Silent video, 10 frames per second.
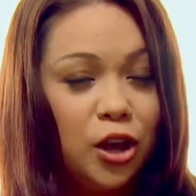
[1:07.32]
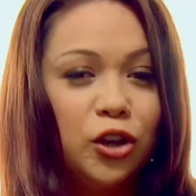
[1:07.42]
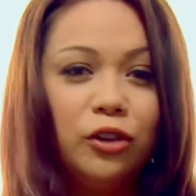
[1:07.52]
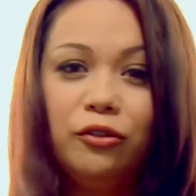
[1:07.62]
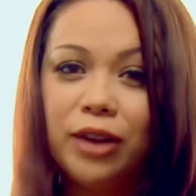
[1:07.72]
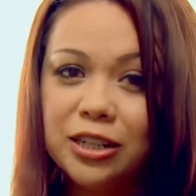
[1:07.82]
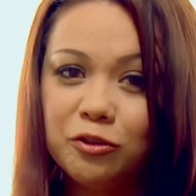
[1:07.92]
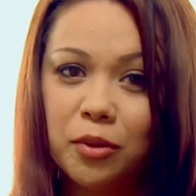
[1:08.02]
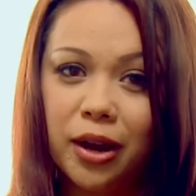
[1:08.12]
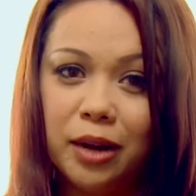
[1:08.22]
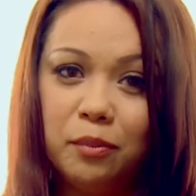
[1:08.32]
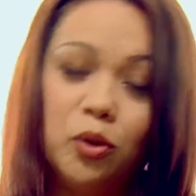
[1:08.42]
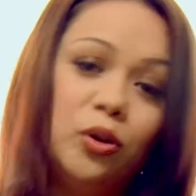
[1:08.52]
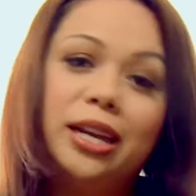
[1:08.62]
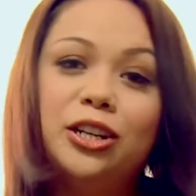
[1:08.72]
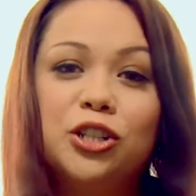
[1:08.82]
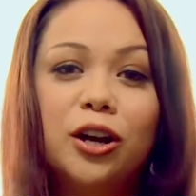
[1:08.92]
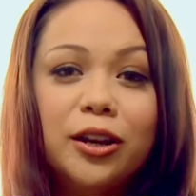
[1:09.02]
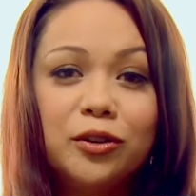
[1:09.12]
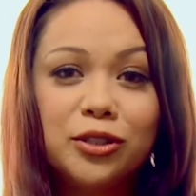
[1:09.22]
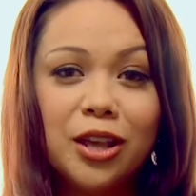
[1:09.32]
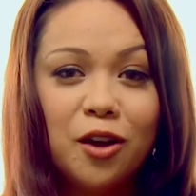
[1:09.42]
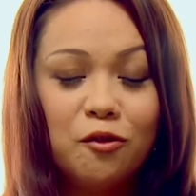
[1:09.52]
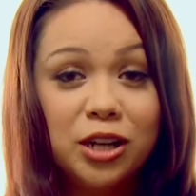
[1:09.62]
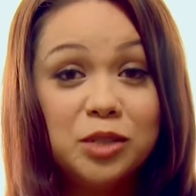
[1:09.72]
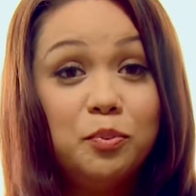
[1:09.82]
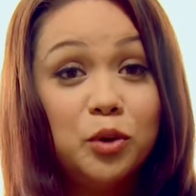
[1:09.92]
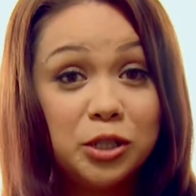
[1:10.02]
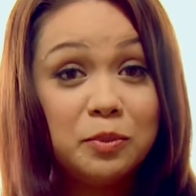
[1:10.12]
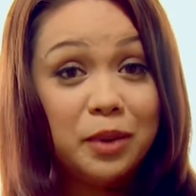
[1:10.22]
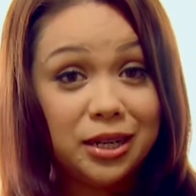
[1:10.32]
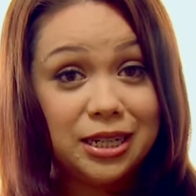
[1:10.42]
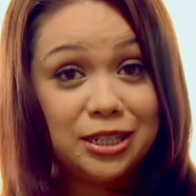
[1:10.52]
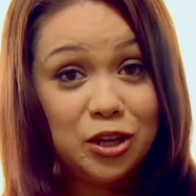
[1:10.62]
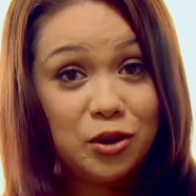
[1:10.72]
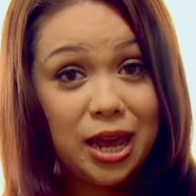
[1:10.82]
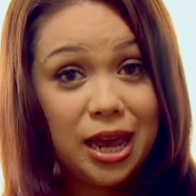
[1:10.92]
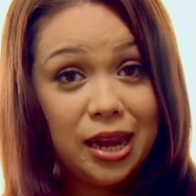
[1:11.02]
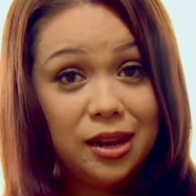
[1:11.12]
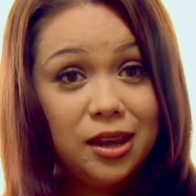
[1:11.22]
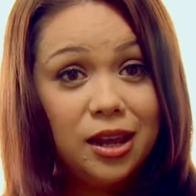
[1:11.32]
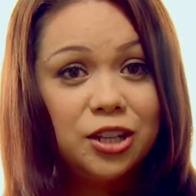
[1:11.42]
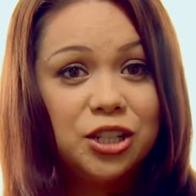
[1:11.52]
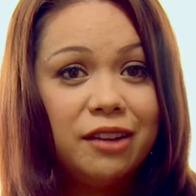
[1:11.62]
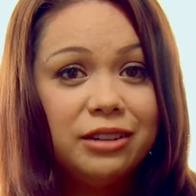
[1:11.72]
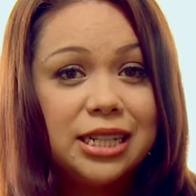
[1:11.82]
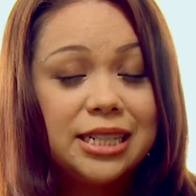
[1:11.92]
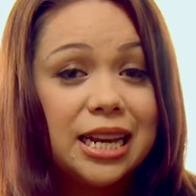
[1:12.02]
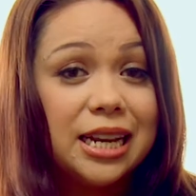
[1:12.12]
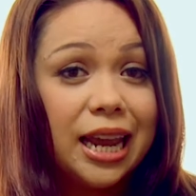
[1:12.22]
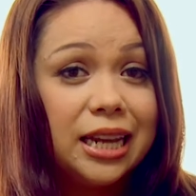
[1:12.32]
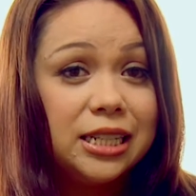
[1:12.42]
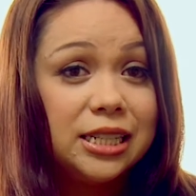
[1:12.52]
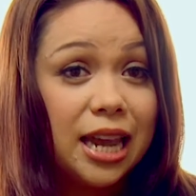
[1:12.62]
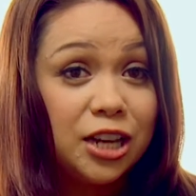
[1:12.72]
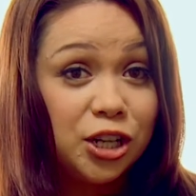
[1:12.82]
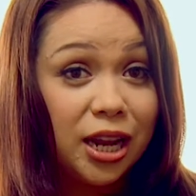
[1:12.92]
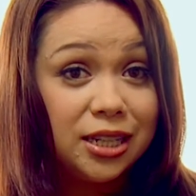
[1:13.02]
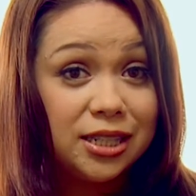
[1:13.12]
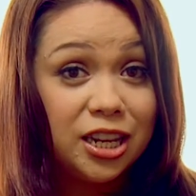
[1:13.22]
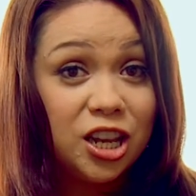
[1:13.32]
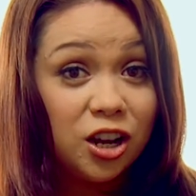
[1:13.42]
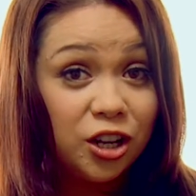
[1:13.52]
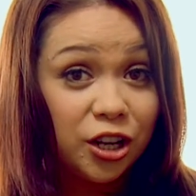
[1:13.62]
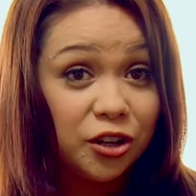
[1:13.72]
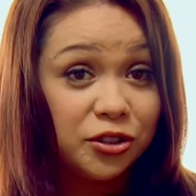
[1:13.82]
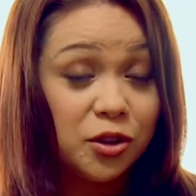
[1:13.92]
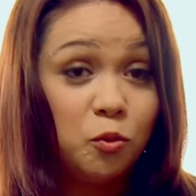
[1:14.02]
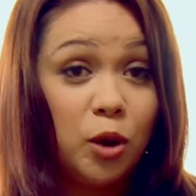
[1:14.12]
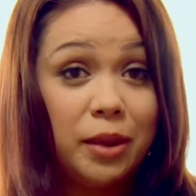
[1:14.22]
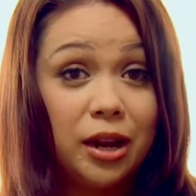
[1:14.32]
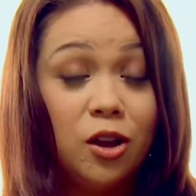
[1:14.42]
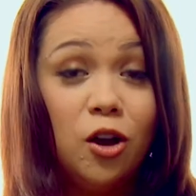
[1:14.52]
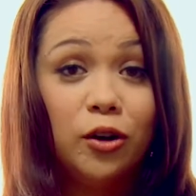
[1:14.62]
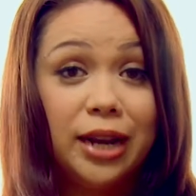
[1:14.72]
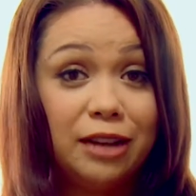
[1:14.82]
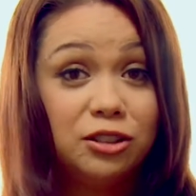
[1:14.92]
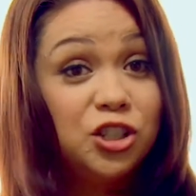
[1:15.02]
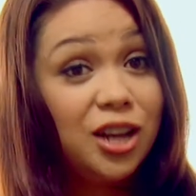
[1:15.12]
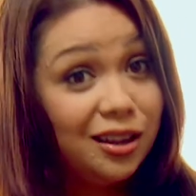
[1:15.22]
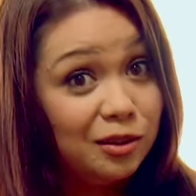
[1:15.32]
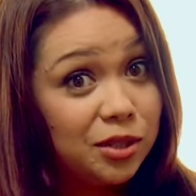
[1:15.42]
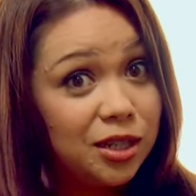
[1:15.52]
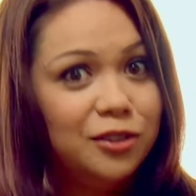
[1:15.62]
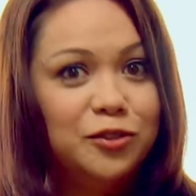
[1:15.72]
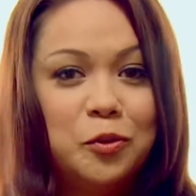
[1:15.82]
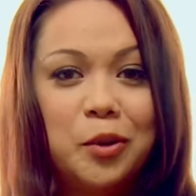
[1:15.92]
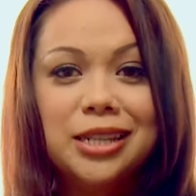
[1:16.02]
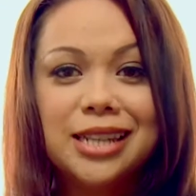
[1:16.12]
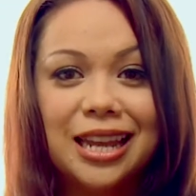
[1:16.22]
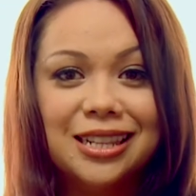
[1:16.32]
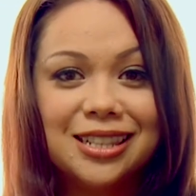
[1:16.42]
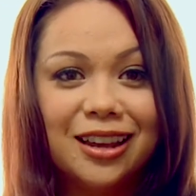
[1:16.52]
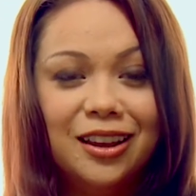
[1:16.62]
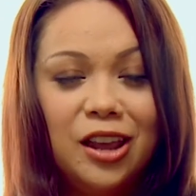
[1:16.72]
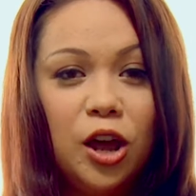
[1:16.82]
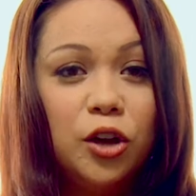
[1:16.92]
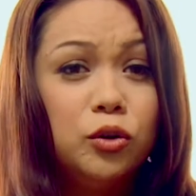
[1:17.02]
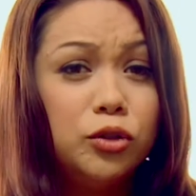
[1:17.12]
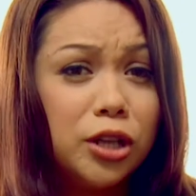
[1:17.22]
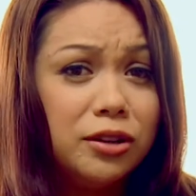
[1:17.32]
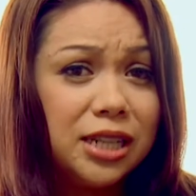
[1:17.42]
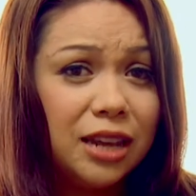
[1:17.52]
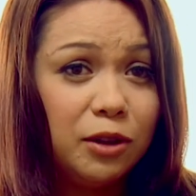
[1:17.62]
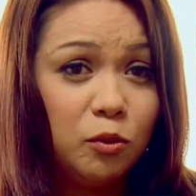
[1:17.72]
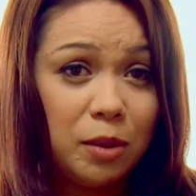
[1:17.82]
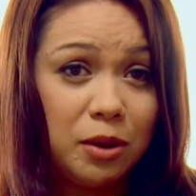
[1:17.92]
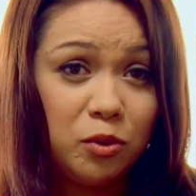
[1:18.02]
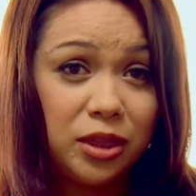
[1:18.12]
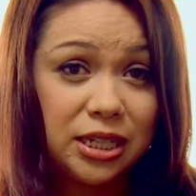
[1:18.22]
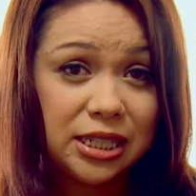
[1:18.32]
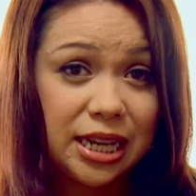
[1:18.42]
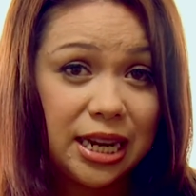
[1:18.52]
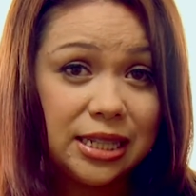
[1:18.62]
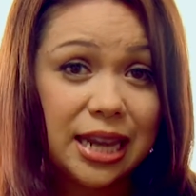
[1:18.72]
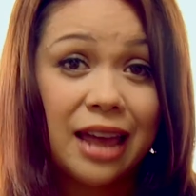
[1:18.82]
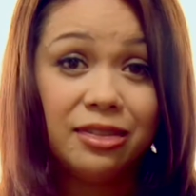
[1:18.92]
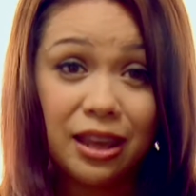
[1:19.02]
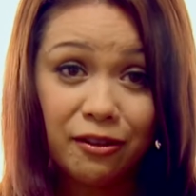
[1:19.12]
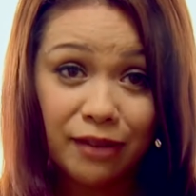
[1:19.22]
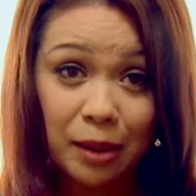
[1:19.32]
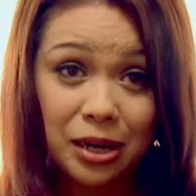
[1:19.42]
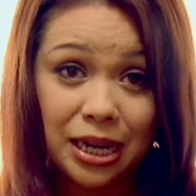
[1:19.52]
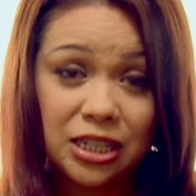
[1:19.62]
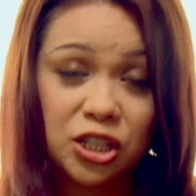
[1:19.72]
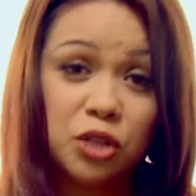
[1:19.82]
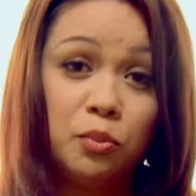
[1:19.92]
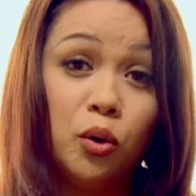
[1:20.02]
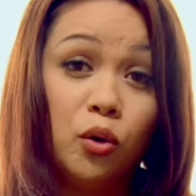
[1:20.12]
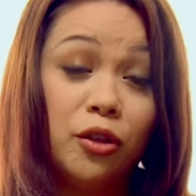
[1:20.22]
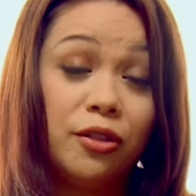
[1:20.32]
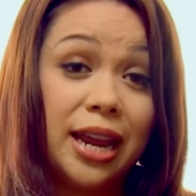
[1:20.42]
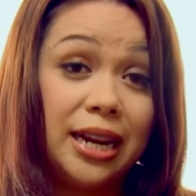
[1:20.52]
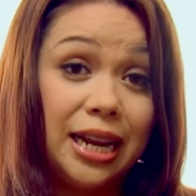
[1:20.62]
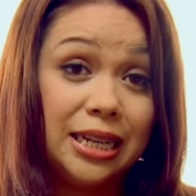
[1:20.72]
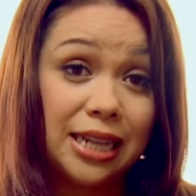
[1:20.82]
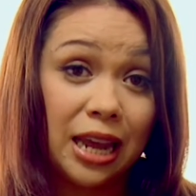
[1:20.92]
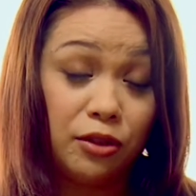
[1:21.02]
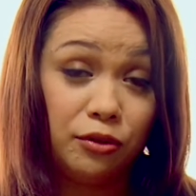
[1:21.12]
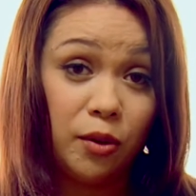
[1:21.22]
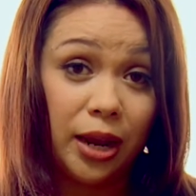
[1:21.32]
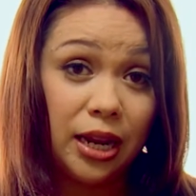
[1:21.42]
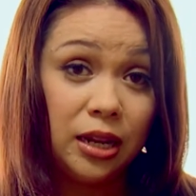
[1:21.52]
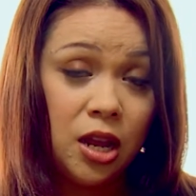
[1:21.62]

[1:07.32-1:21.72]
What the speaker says: A good friend of mine, Pauline Giles, runs Bud & Buddies UK, a charity dedicated to educating young girls and women on how to check themselves for breast cancer, and also to giving women with the disease and their families the support that they need to get through it.